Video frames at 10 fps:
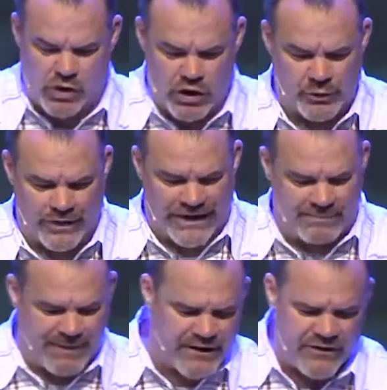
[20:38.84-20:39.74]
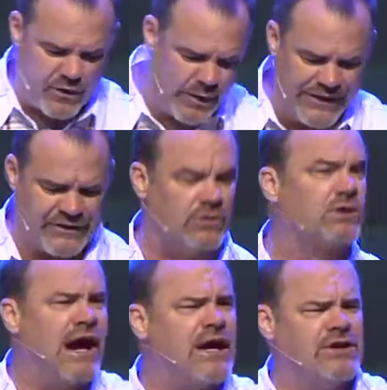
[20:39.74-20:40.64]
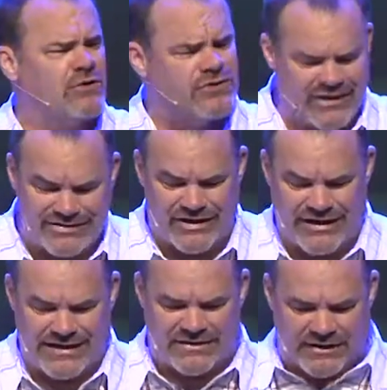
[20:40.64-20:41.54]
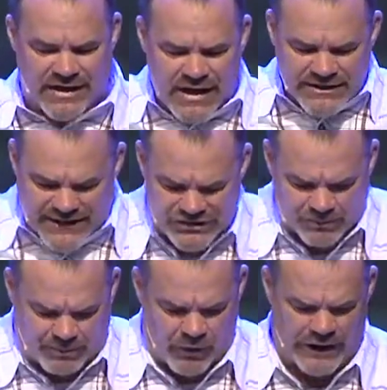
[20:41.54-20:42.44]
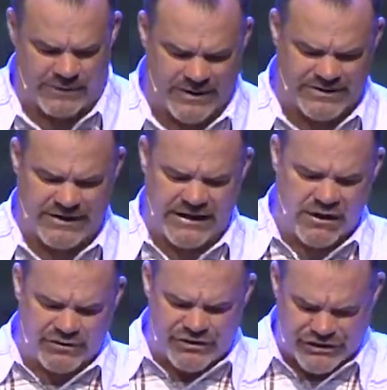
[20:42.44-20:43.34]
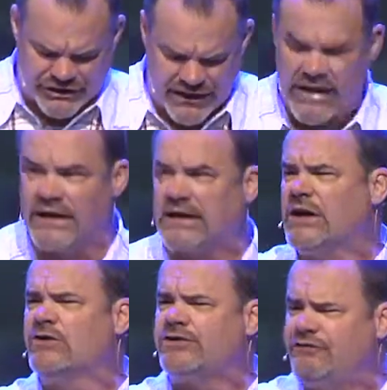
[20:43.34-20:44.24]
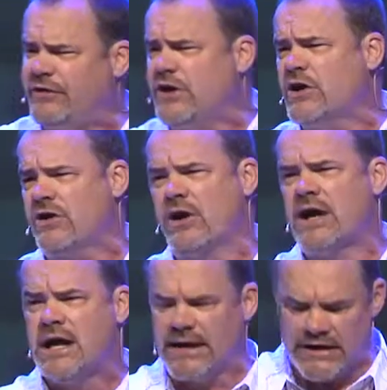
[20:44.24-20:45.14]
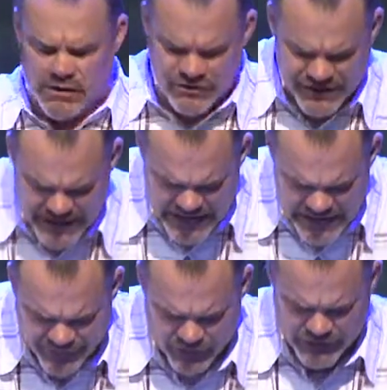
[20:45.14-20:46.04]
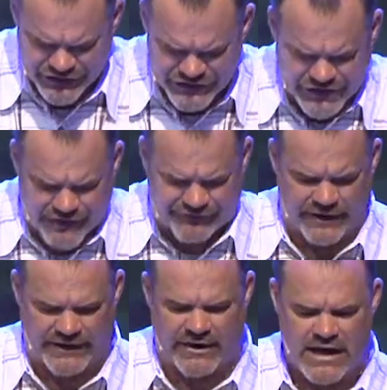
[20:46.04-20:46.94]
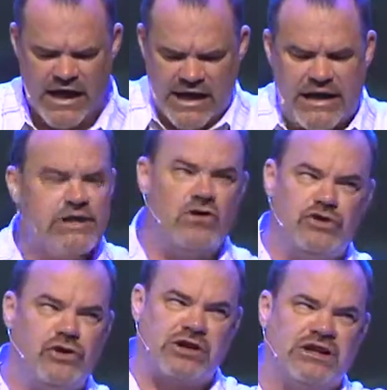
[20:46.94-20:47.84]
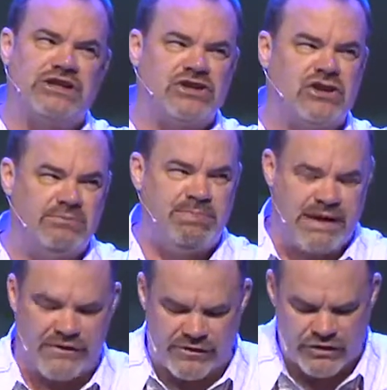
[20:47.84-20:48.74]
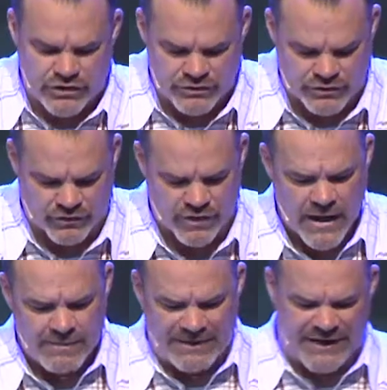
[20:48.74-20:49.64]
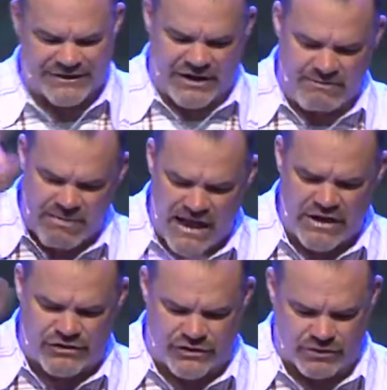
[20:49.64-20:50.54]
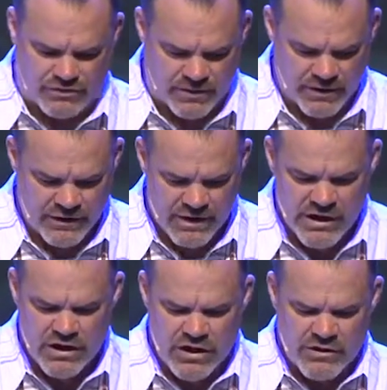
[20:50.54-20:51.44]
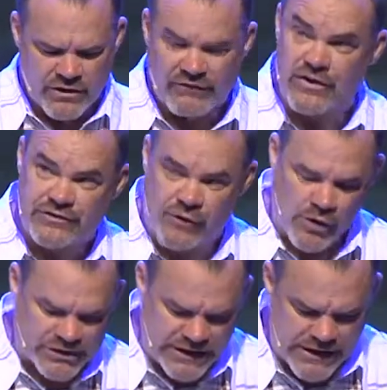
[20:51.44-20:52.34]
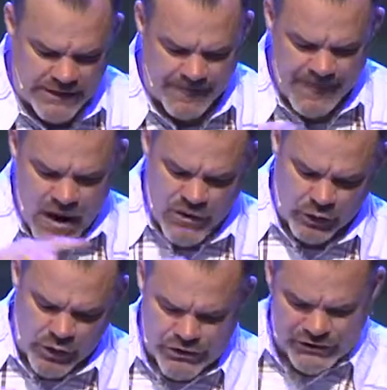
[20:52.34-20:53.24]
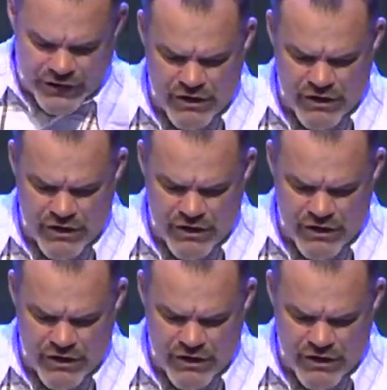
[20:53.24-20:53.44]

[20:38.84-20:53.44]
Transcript: the world we're in better than we do. God knows disease and disappointment, and He knows sin, and He knows fear, and He knows evil and suffering. And He knows your condition better than you do because He made you. Verse 14 The Lord